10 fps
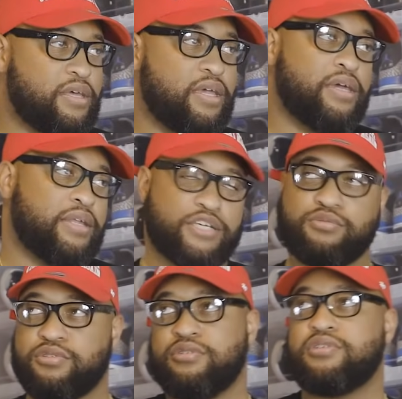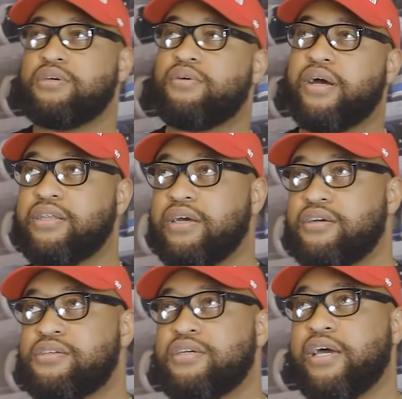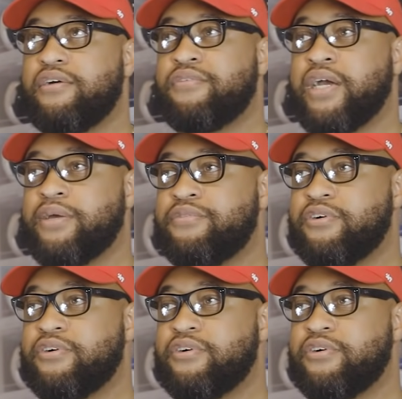and that's what you see right there. She got it framed